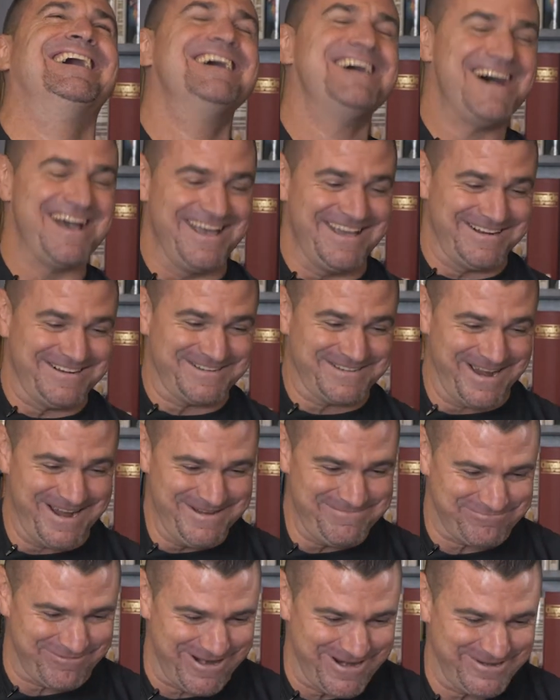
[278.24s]
I had a
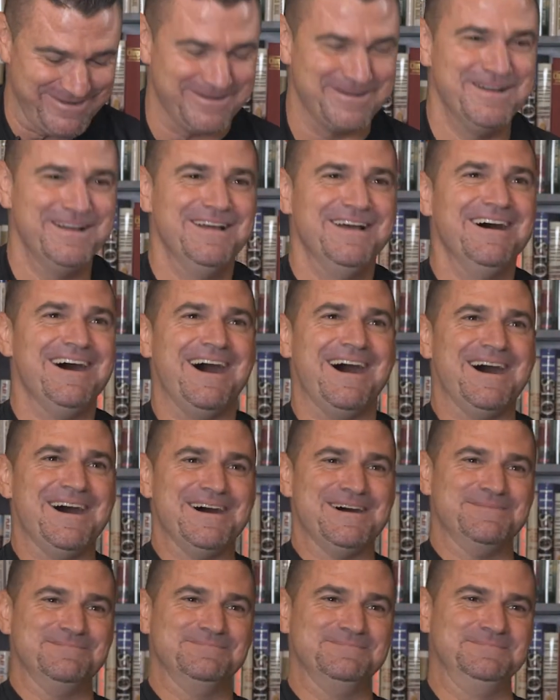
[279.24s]
typewriter.
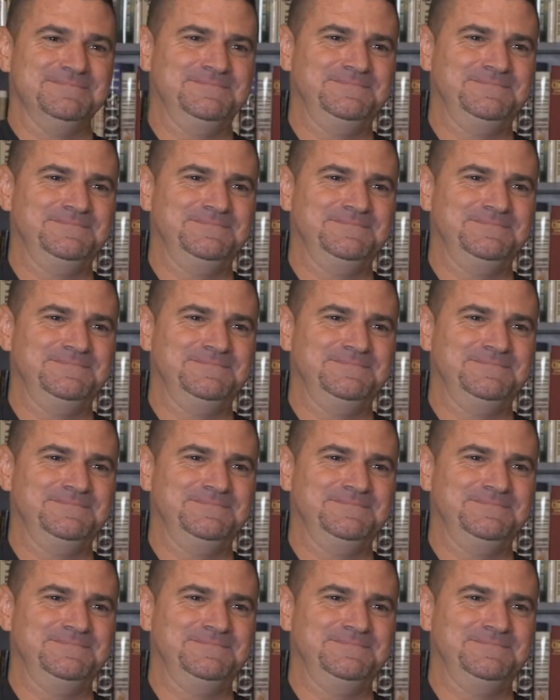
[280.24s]
Yeah.